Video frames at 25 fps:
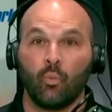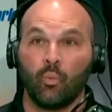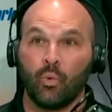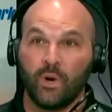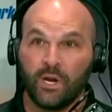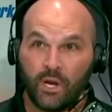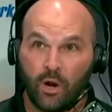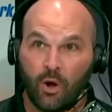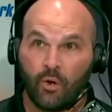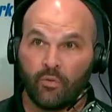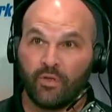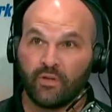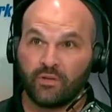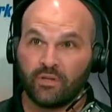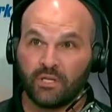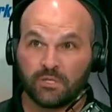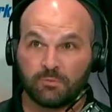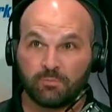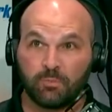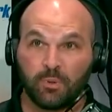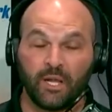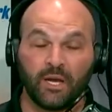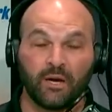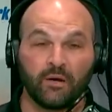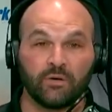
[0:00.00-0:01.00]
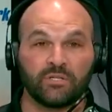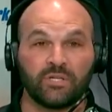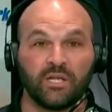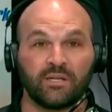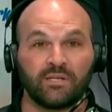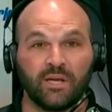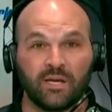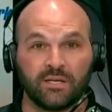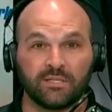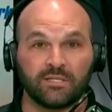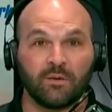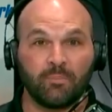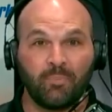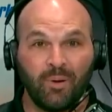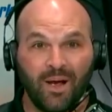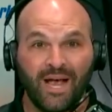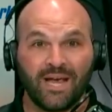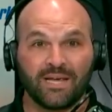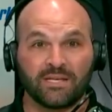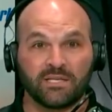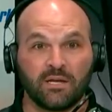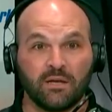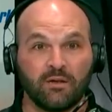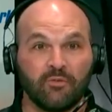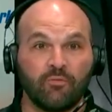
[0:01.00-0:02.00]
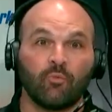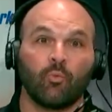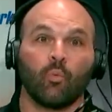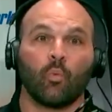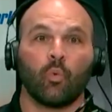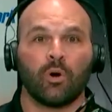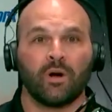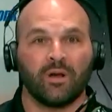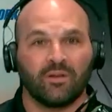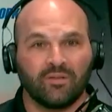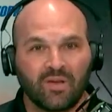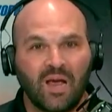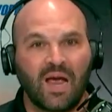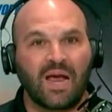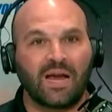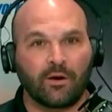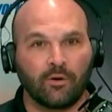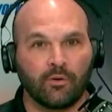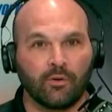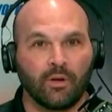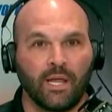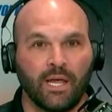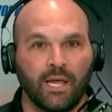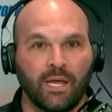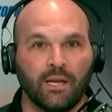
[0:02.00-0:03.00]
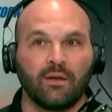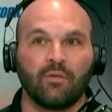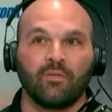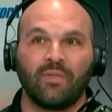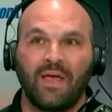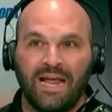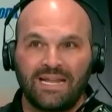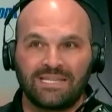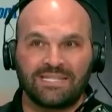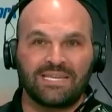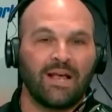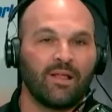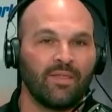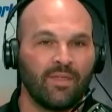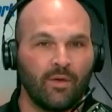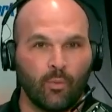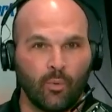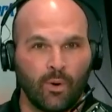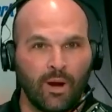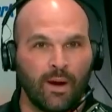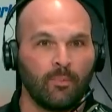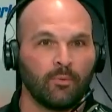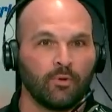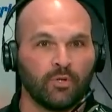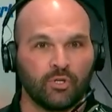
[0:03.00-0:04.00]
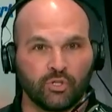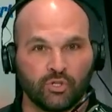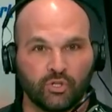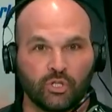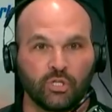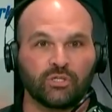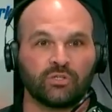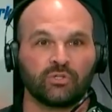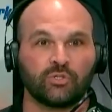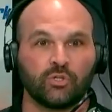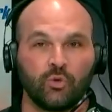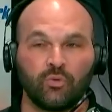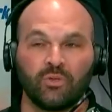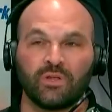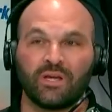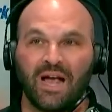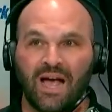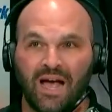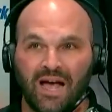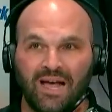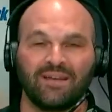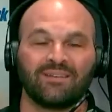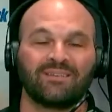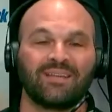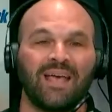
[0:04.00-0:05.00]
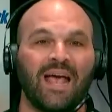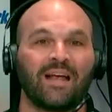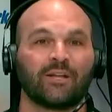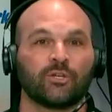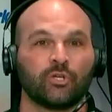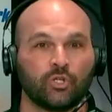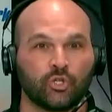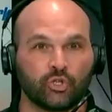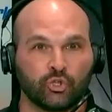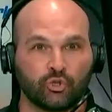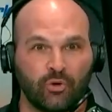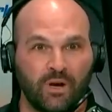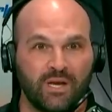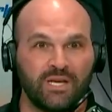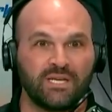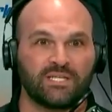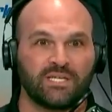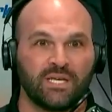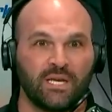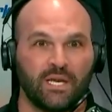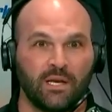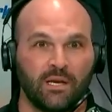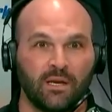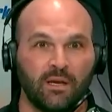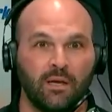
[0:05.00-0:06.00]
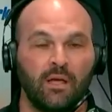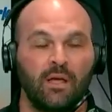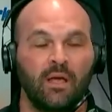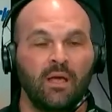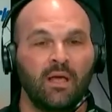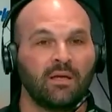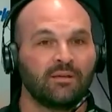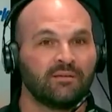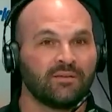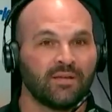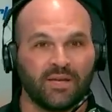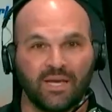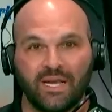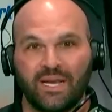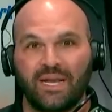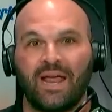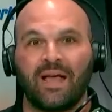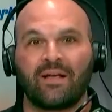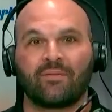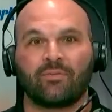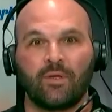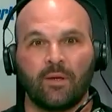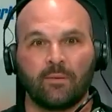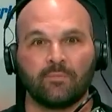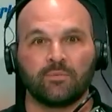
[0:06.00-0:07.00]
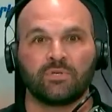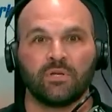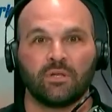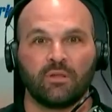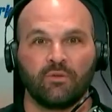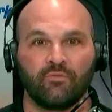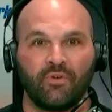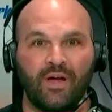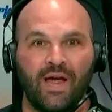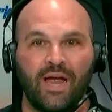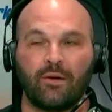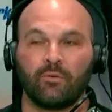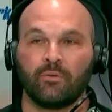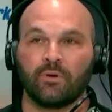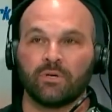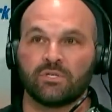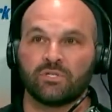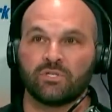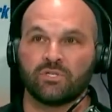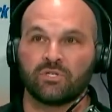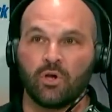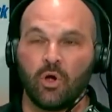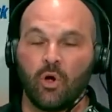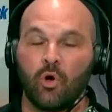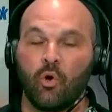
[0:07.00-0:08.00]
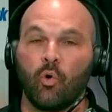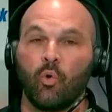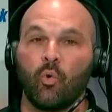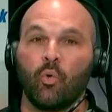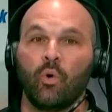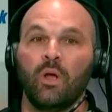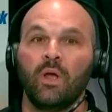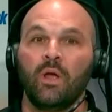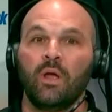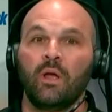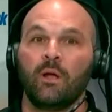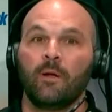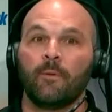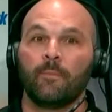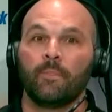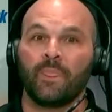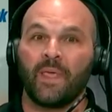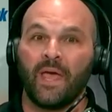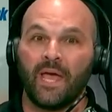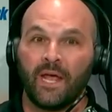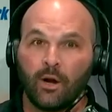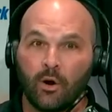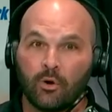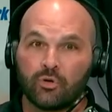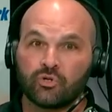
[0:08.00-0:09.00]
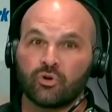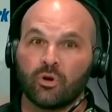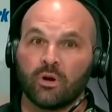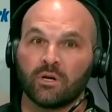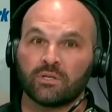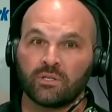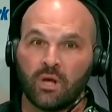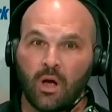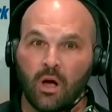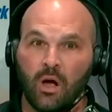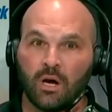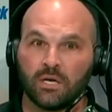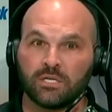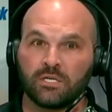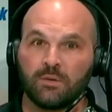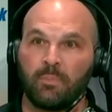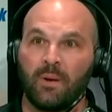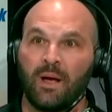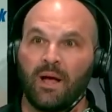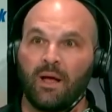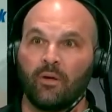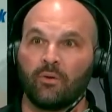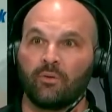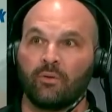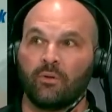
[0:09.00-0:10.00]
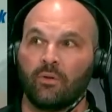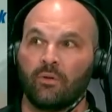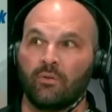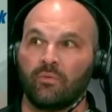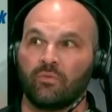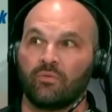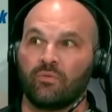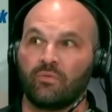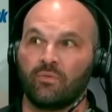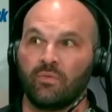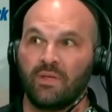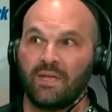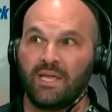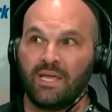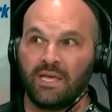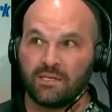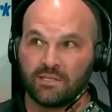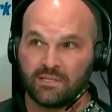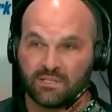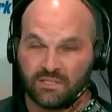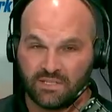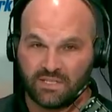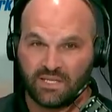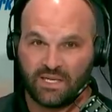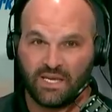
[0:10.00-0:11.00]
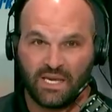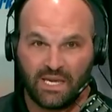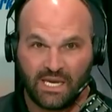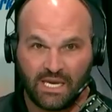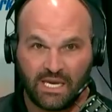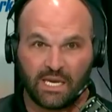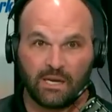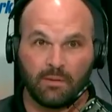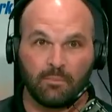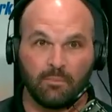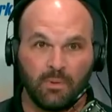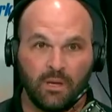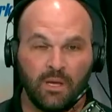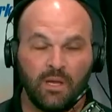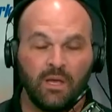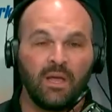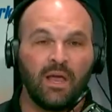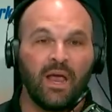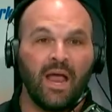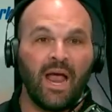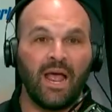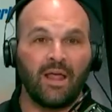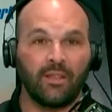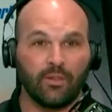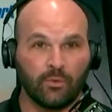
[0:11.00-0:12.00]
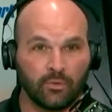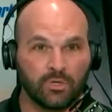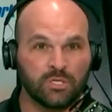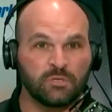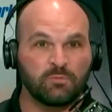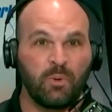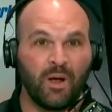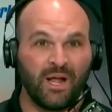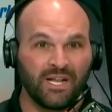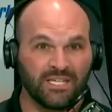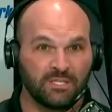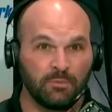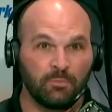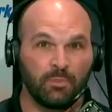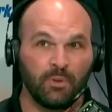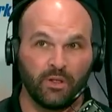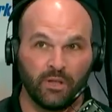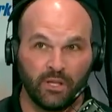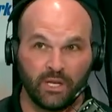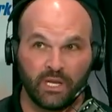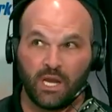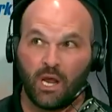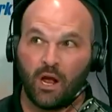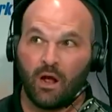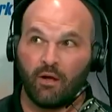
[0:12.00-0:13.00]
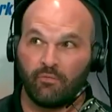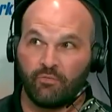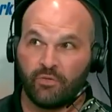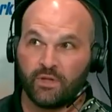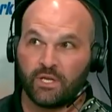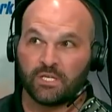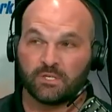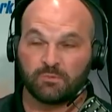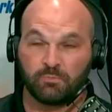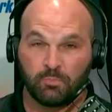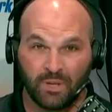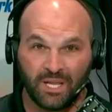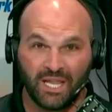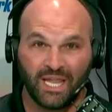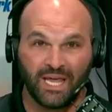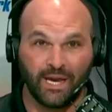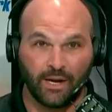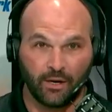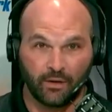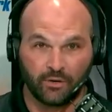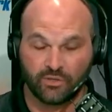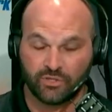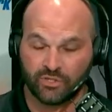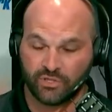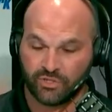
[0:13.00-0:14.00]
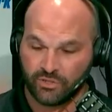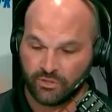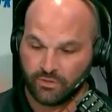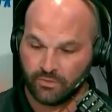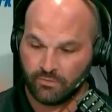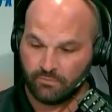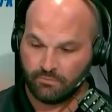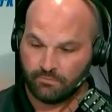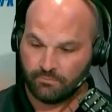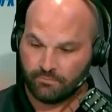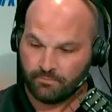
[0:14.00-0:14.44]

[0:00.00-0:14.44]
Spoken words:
We know that these players that tested positive were in Tigerland. That's how they were able to do the contact tracing to connect them to the virus. So Ed Orgeron talked about his team and the responsibility of these players.